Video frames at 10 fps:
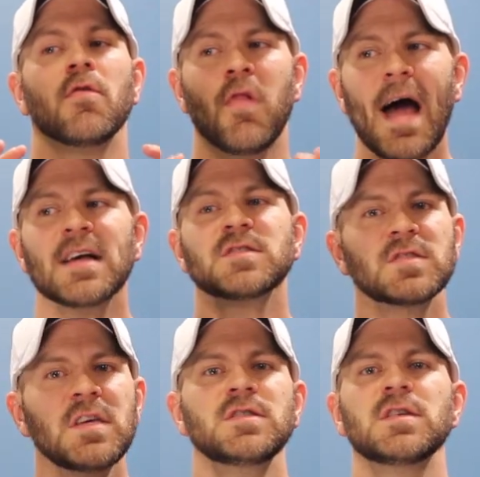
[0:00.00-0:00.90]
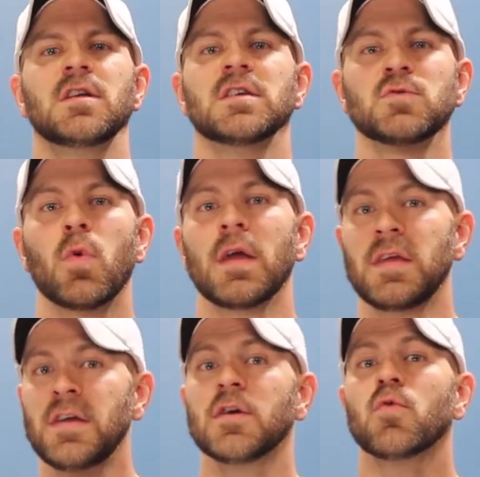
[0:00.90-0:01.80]
last season is what
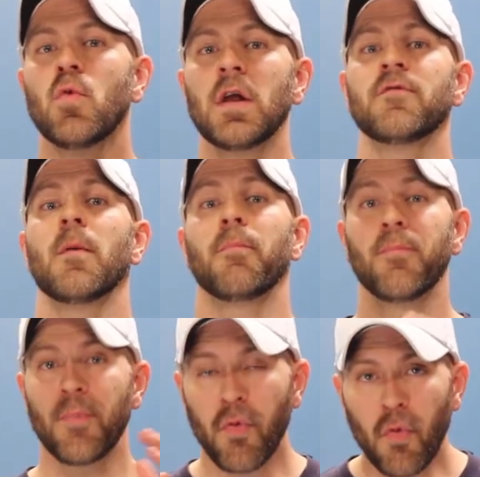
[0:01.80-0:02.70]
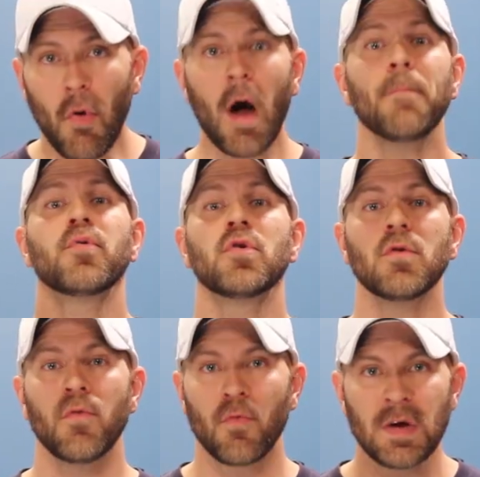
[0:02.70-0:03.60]
year one of a
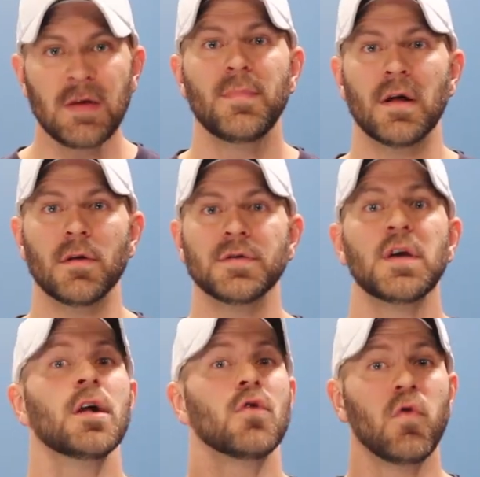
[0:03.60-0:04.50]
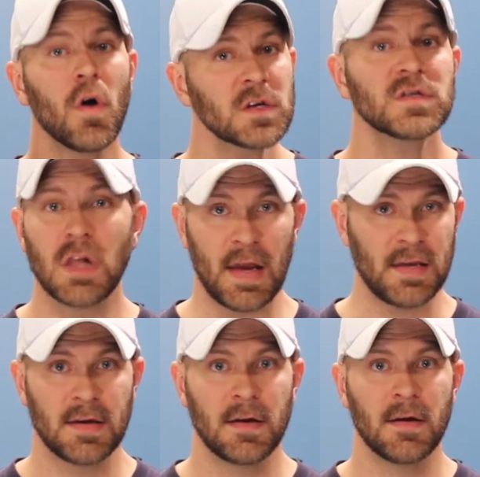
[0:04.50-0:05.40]
proper rebuild looks
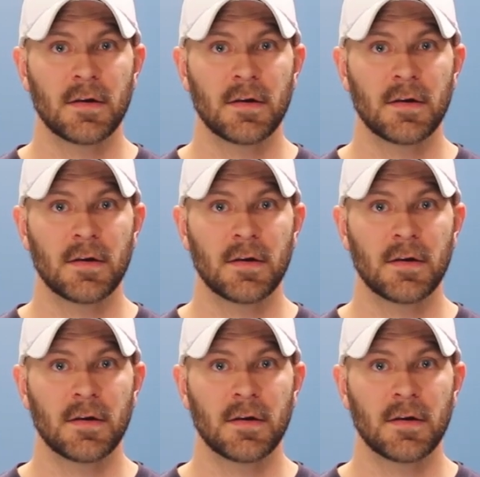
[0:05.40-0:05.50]
like,